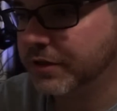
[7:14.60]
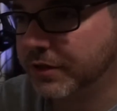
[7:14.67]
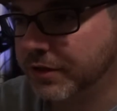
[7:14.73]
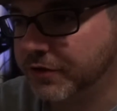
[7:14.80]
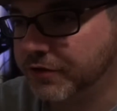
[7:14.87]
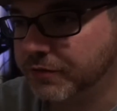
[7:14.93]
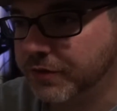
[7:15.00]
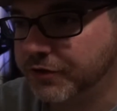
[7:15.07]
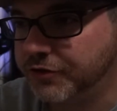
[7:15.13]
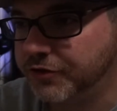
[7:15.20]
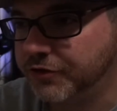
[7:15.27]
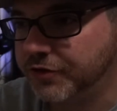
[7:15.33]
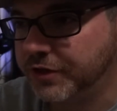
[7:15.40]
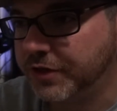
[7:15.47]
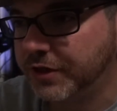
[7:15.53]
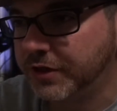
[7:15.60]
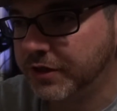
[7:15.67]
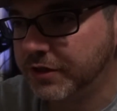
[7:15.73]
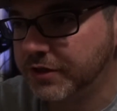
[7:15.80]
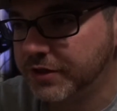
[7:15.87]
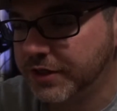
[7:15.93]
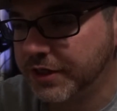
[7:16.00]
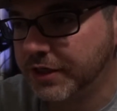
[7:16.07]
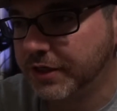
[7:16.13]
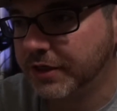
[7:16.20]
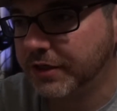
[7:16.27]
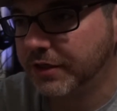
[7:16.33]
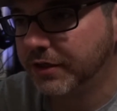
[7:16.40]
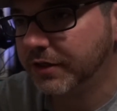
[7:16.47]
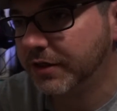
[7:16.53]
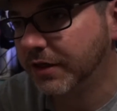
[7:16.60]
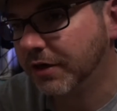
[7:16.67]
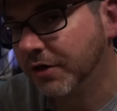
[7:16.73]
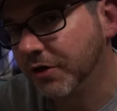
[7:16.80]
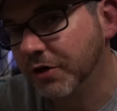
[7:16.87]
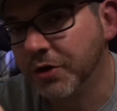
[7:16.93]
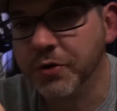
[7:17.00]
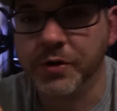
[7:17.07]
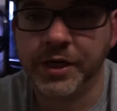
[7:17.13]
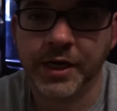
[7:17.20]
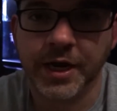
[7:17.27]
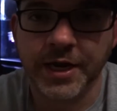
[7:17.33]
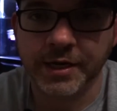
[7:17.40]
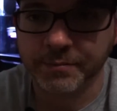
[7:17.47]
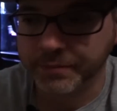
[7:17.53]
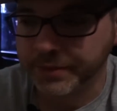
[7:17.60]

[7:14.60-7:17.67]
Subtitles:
and the switches in the stick are okay at